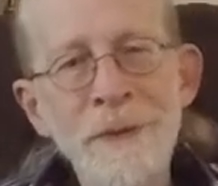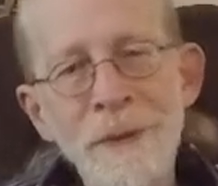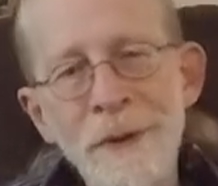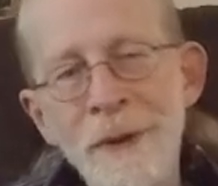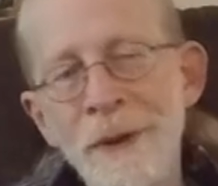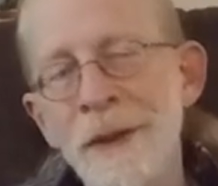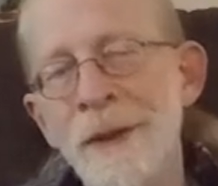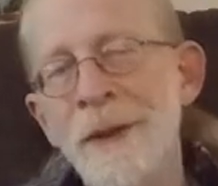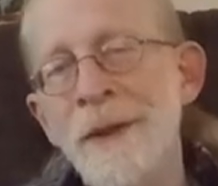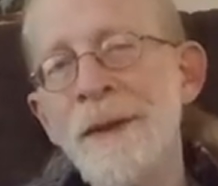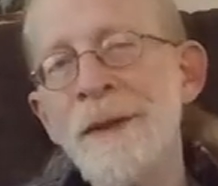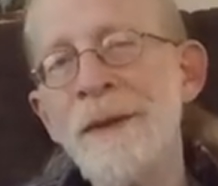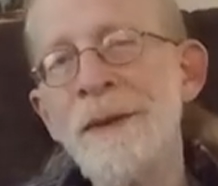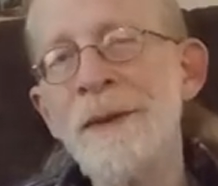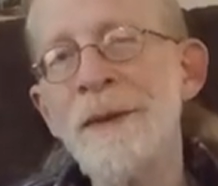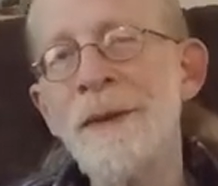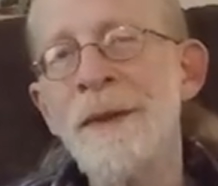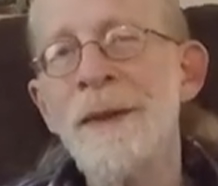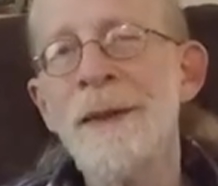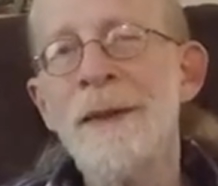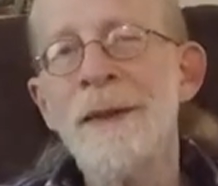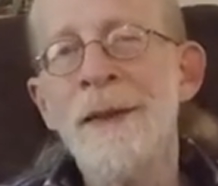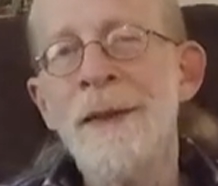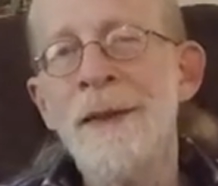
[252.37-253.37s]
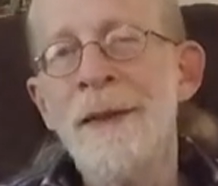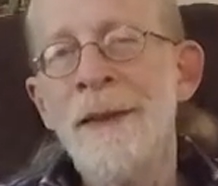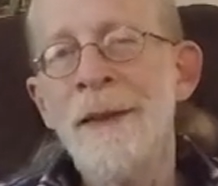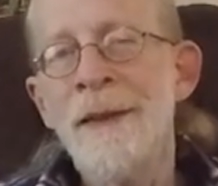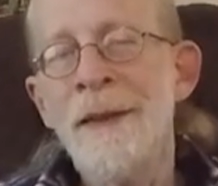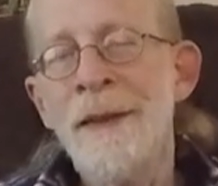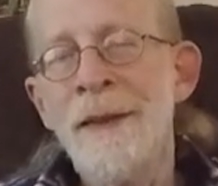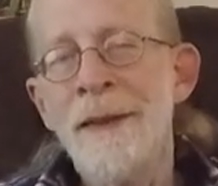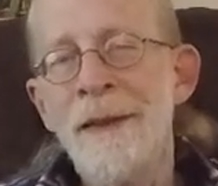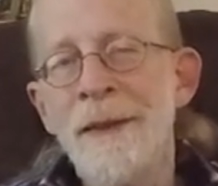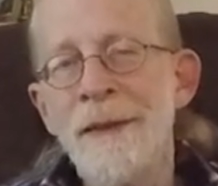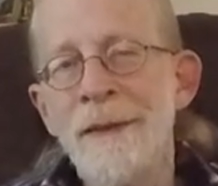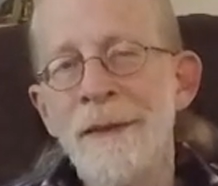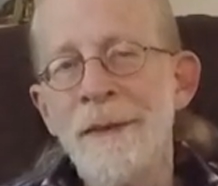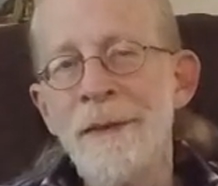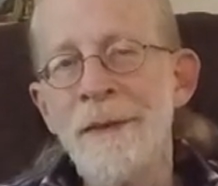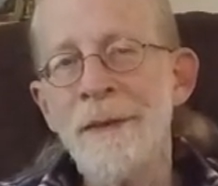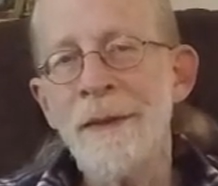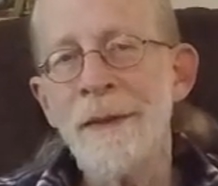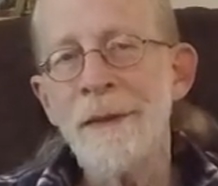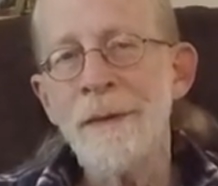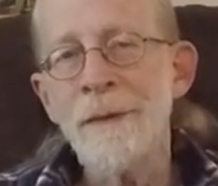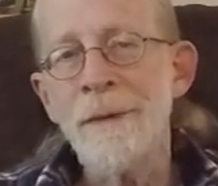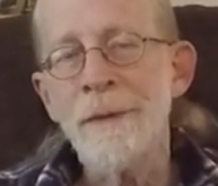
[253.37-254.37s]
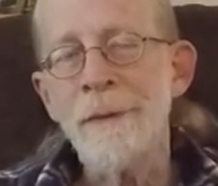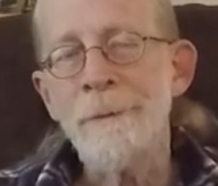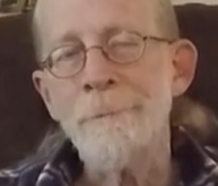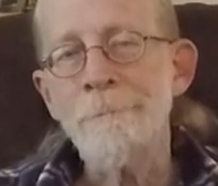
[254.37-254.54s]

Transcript: feelings, etc.